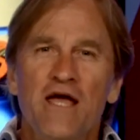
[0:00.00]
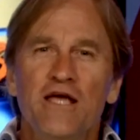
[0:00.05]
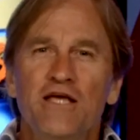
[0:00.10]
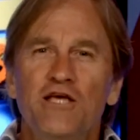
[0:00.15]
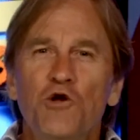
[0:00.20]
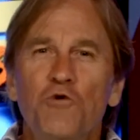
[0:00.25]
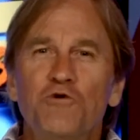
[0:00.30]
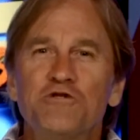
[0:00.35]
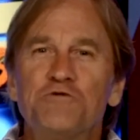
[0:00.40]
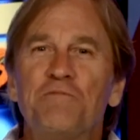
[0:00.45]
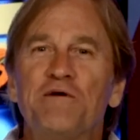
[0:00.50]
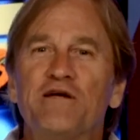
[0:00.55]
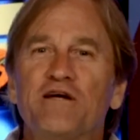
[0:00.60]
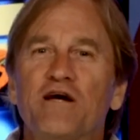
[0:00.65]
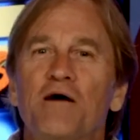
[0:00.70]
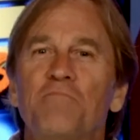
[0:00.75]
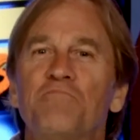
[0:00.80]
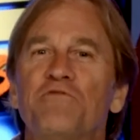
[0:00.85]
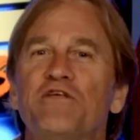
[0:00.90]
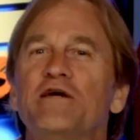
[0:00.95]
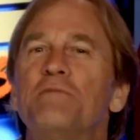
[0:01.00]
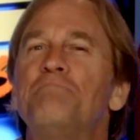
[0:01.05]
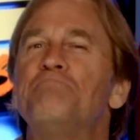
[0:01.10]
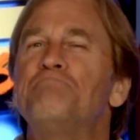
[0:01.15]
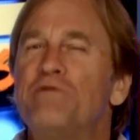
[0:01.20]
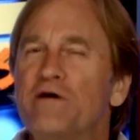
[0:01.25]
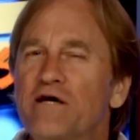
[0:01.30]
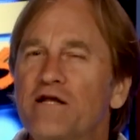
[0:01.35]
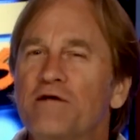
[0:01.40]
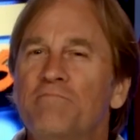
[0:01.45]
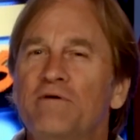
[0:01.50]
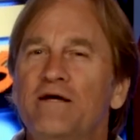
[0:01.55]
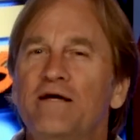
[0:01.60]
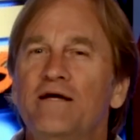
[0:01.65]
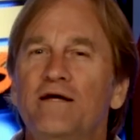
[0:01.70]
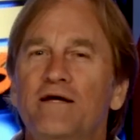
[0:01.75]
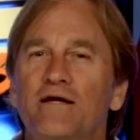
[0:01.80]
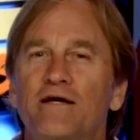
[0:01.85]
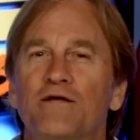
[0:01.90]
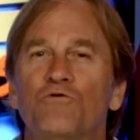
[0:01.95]
You know what's become the
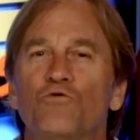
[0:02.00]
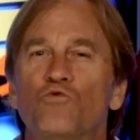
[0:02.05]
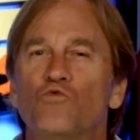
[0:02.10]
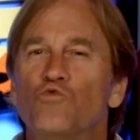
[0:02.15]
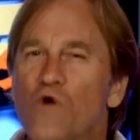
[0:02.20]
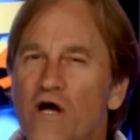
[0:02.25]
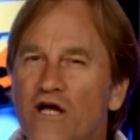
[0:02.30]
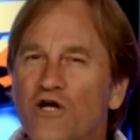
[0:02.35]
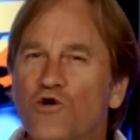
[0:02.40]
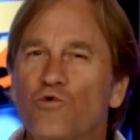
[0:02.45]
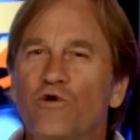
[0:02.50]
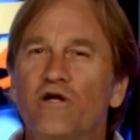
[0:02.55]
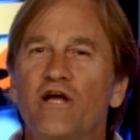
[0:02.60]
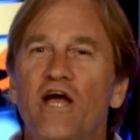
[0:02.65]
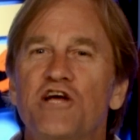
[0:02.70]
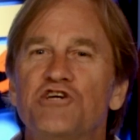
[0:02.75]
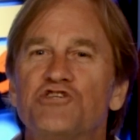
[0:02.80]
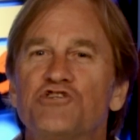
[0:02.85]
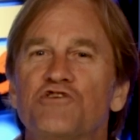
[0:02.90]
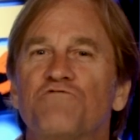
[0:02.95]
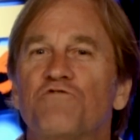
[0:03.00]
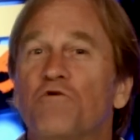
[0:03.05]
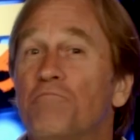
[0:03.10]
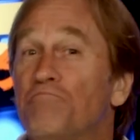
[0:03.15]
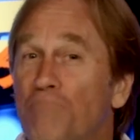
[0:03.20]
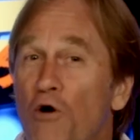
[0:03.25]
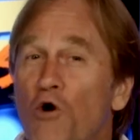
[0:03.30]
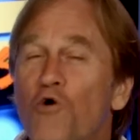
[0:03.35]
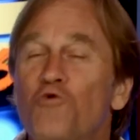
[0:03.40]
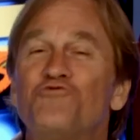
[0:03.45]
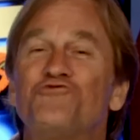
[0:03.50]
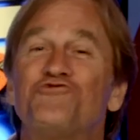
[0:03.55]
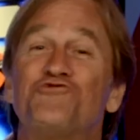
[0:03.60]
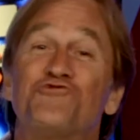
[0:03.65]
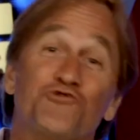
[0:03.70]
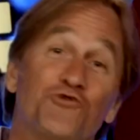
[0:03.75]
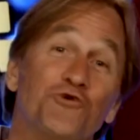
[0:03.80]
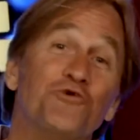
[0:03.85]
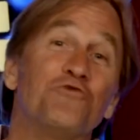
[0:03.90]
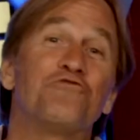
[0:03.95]
epitome and recreation for
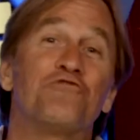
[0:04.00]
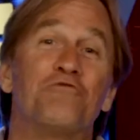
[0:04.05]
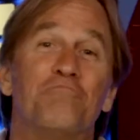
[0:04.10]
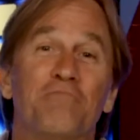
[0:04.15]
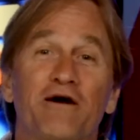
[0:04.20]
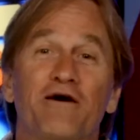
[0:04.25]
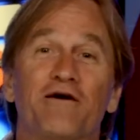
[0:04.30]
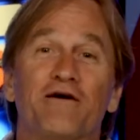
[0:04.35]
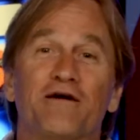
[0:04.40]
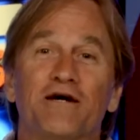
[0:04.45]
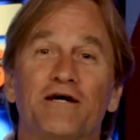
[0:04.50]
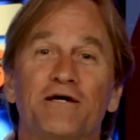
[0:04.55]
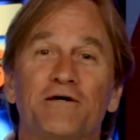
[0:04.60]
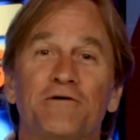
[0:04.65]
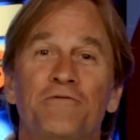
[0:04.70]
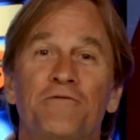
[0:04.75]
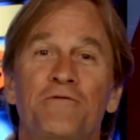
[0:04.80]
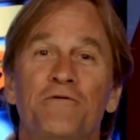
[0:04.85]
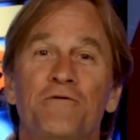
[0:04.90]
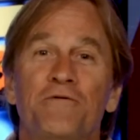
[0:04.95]
post-truth America?